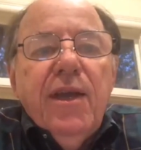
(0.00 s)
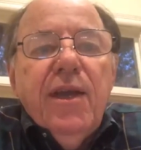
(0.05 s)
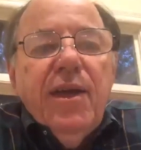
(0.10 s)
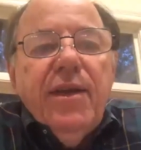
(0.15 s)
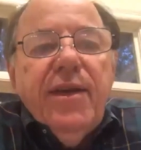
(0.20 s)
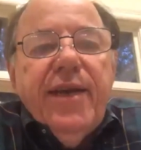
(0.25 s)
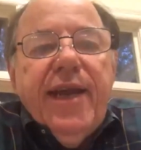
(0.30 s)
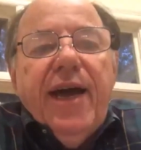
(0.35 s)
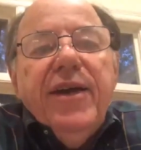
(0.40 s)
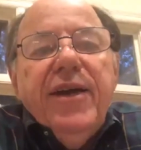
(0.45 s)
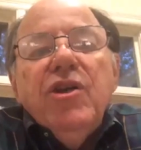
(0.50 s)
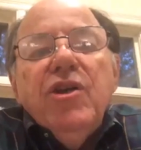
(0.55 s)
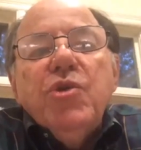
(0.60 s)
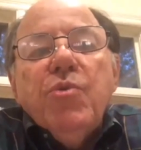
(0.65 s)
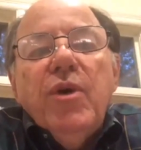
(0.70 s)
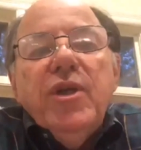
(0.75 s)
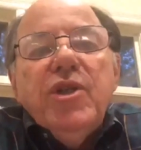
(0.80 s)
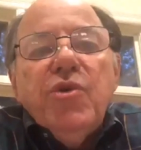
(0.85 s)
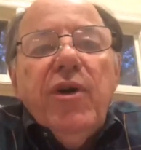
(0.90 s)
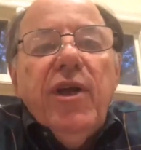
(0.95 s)
Now, here's
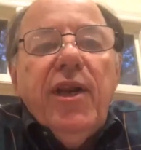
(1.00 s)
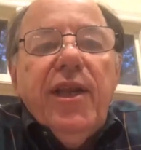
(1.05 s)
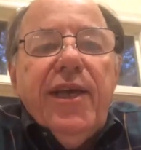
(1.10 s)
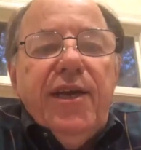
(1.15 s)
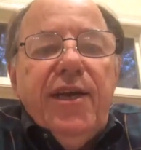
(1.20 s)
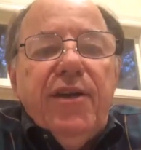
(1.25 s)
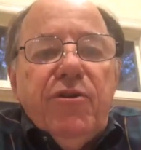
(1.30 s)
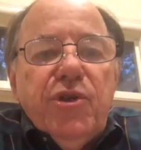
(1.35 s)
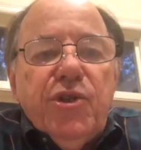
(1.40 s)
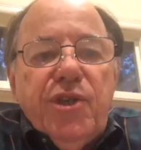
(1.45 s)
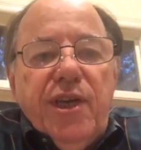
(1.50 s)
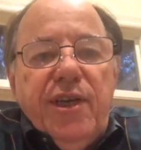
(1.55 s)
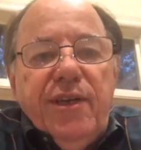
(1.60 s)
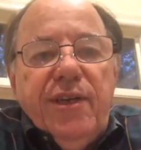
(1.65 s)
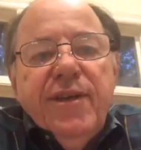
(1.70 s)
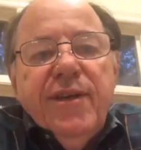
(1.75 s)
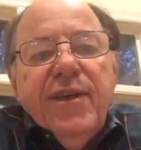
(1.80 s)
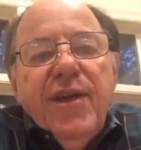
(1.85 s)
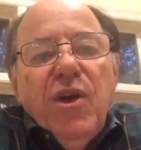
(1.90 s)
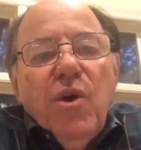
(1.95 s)
what's really interesting.
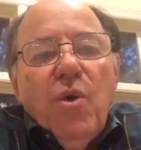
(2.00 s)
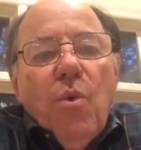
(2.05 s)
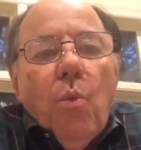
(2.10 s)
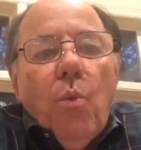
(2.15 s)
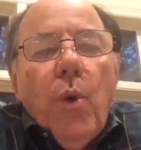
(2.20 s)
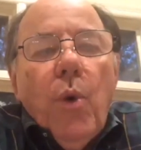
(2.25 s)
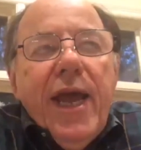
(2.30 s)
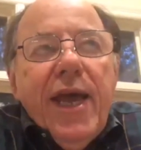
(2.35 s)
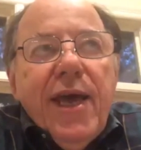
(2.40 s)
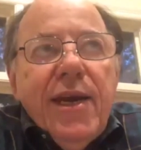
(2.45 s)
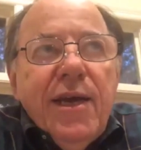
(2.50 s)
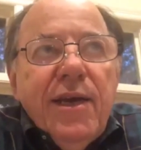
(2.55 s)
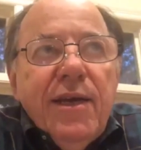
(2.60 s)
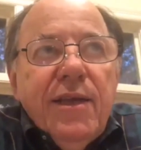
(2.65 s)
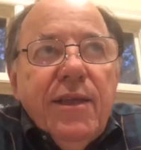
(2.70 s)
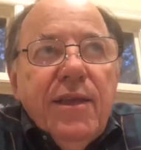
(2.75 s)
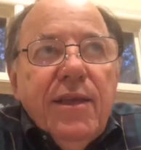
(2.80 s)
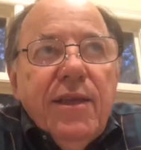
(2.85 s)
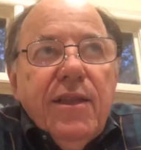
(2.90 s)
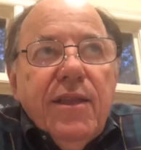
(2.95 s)
When
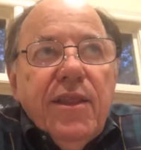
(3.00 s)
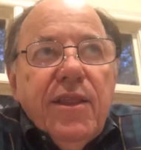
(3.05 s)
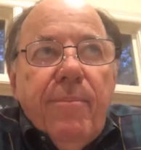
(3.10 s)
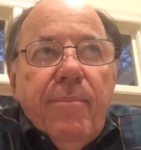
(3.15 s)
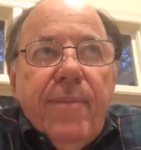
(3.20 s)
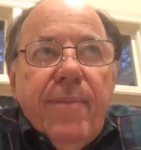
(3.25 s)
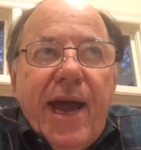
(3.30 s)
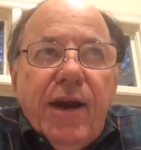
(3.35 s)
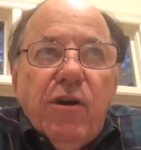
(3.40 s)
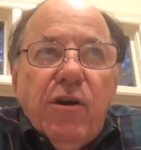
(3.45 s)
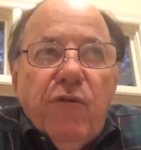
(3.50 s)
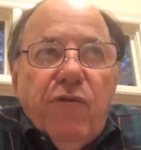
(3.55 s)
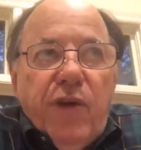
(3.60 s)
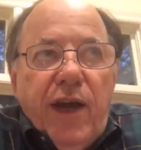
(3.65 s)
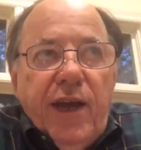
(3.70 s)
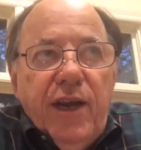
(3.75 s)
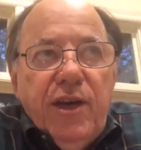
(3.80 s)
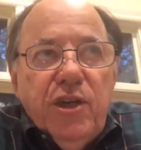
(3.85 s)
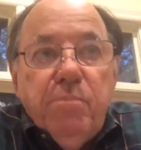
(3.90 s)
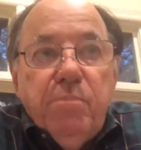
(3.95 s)
the
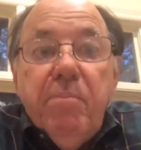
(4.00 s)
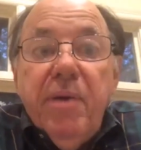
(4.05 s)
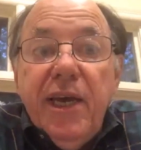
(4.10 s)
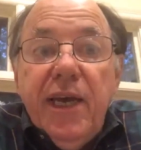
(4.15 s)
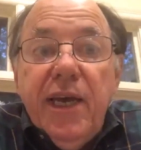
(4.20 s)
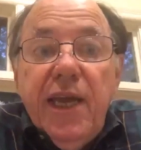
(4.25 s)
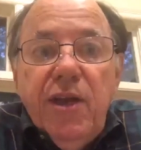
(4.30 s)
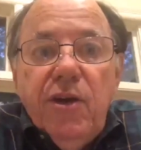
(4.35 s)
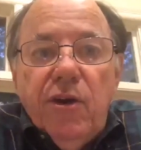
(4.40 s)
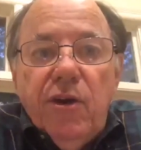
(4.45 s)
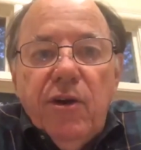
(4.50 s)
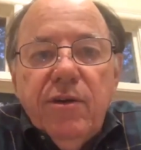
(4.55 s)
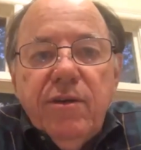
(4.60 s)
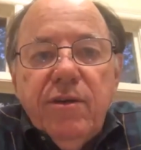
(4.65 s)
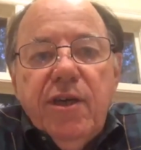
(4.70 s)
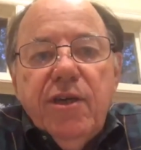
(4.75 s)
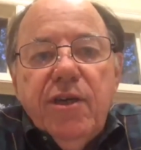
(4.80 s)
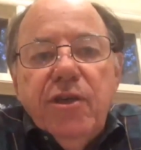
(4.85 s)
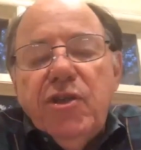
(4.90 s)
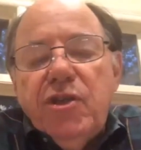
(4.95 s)
macrophage, big eater,
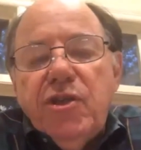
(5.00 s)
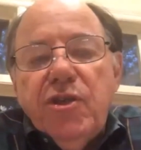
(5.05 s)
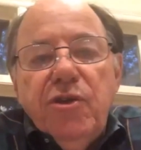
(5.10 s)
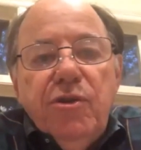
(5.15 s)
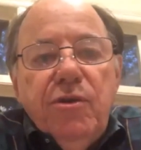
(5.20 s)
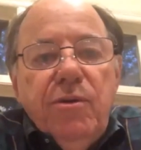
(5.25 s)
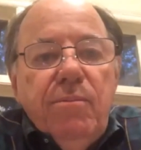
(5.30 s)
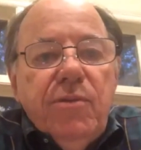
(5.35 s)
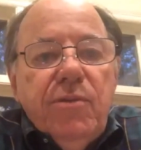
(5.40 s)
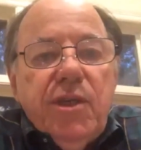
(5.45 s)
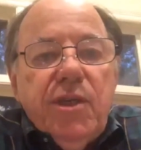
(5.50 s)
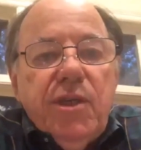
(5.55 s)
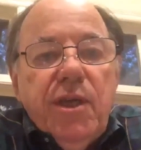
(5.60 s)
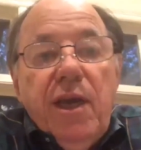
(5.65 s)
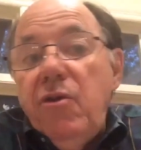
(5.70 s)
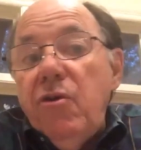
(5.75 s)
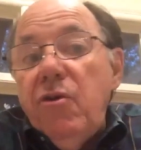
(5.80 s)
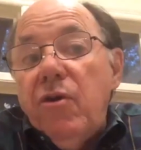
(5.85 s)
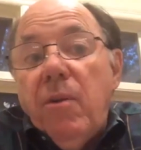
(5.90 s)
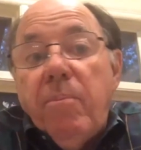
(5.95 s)
consumes
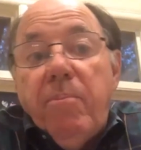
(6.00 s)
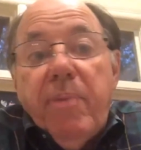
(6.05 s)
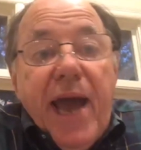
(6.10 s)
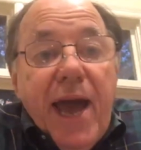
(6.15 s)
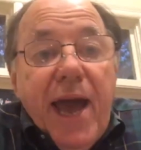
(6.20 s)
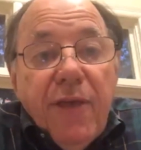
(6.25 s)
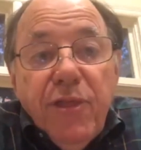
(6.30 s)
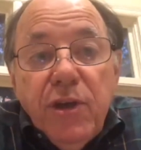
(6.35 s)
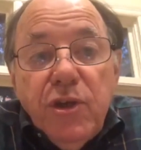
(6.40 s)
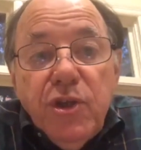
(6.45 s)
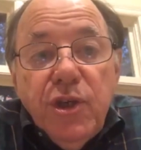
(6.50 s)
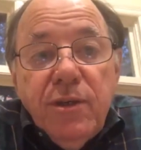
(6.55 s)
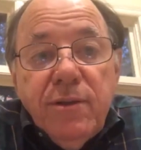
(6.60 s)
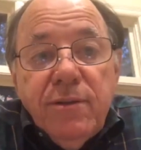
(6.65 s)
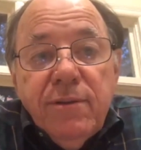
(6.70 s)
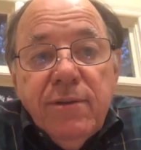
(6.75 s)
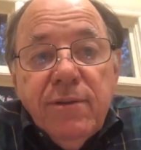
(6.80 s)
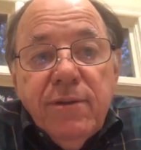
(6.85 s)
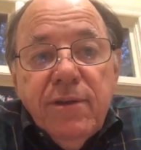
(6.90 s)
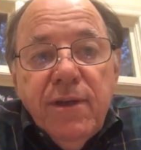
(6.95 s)
either a pathogen
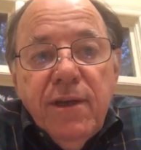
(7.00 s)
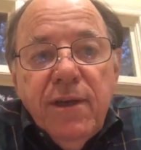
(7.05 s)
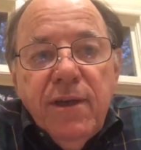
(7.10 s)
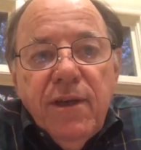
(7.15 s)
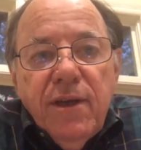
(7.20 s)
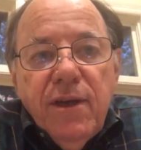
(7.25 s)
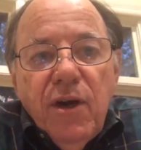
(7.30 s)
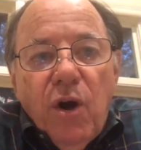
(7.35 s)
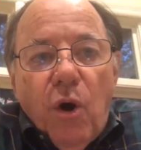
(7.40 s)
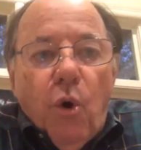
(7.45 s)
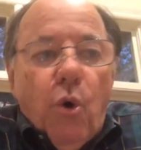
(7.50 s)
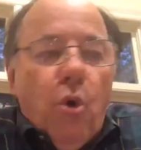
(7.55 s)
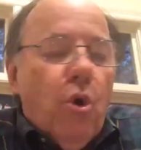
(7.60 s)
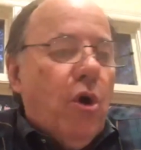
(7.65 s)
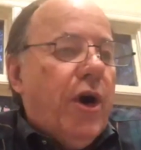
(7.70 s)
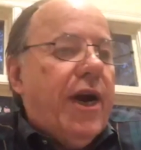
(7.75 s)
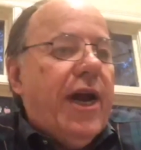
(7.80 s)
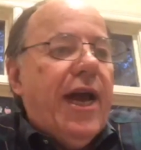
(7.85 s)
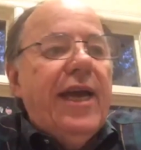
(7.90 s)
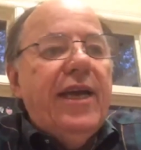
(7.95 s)

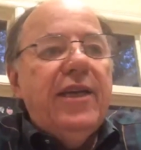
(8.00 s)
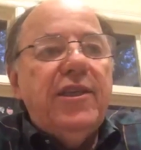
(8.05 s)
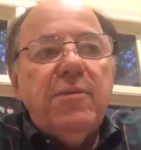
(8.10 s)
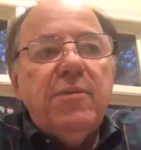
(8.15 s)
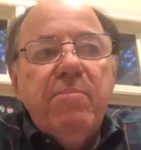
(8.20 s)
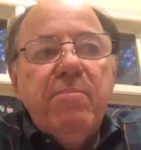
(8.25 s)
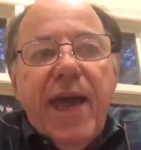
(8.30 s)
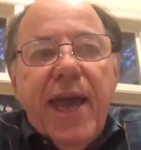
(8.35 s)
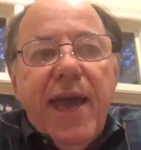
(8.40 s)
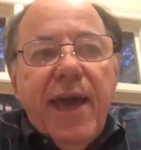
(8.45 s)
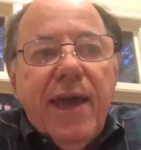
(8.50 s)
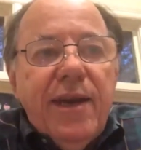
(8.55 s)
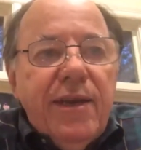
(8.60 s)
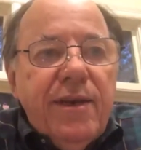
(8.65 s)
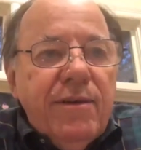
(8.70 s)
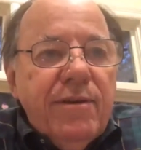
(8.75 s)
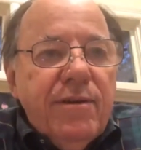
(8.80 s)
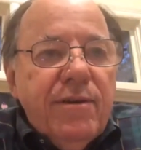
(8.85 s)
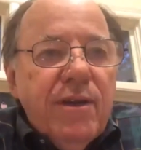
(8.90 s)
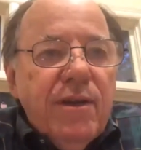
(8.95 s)
or
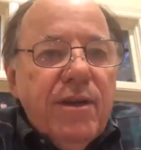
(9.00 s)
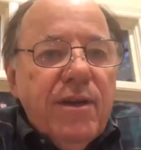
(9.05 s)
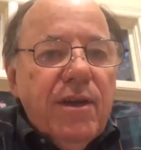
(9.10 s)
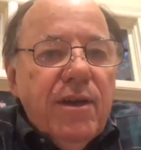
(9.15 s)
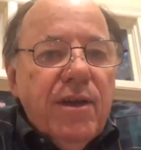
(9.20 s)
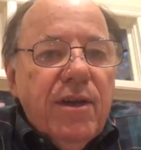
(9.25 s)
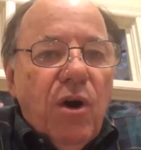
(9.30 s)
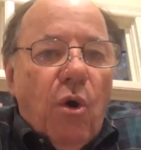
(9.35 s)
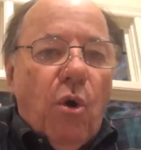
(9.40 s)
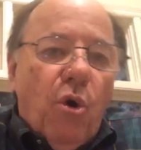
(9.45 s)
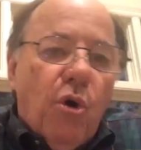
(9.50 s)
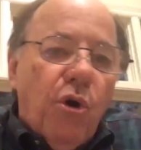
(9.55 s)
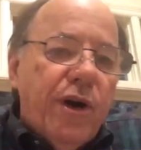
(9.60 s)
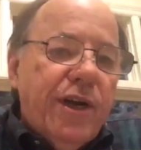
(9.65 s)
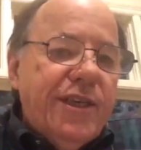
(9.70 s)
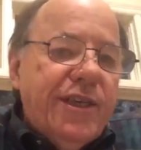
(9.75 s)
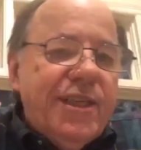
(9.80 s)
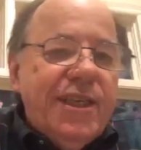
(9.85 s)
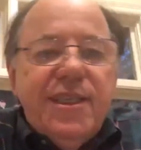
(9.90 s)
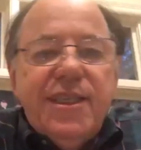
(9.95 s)
acemannan or a
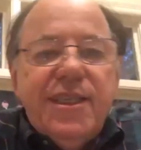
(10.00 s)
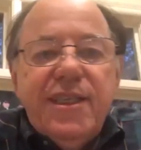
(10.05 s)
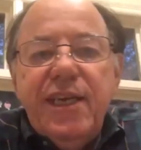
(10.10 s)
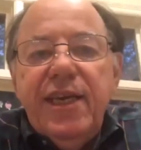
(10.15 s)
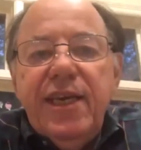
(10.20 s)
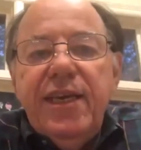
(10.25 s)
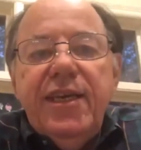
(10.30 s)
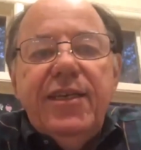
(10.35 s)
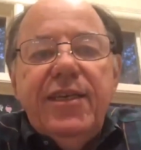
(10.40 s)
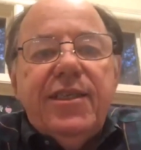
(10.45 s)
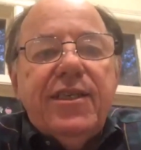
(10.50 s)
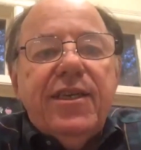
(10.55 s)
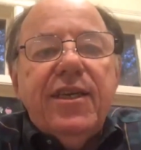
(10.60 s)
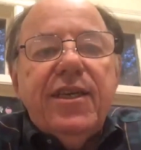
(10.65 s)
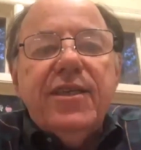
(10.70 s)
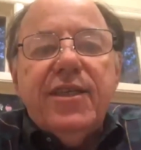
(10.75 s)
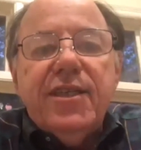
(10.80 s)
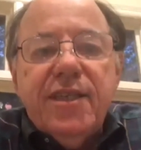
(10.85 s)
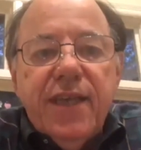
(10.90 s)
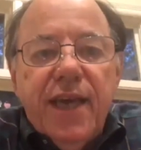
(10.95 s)
diseased
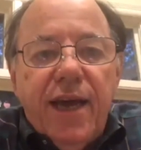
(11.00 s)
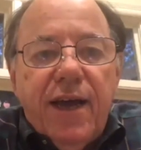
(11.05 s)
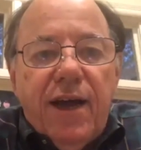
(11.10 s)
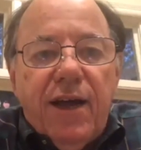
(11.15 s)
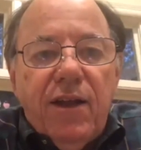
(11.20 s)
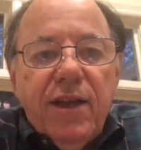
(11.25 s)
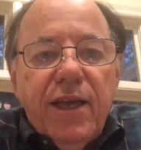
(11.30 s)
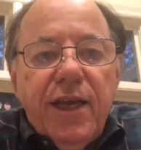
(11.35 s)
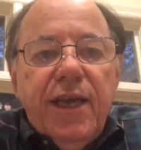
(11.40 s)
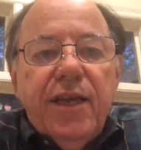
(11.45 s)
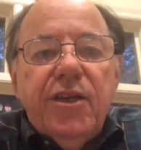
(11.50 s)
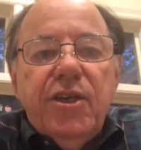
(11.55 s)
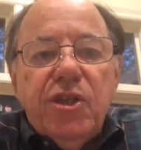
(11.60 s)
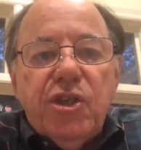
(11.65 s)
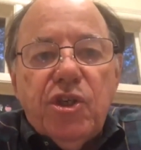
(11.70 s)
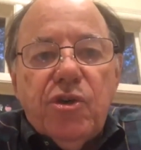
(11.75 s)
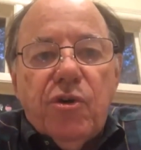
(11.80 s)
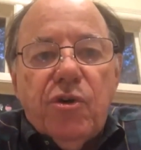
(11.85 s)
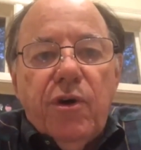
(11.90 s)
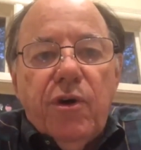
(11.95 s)
cell, it
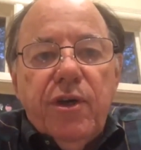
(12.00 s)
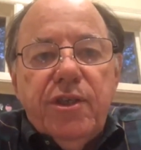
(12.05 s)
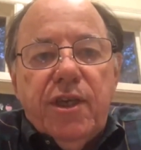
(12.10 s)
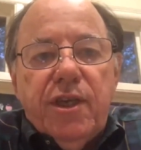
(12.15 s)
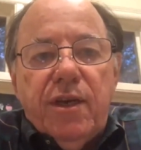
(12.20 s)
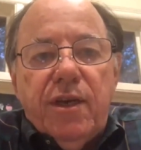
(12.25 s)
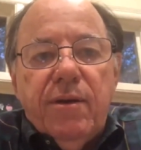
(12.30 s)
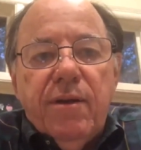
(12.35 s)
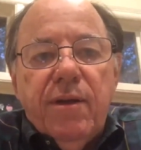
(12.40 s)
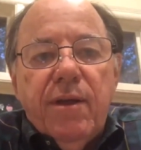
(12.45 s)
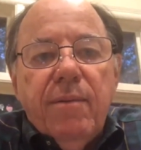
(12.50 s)
destroys it.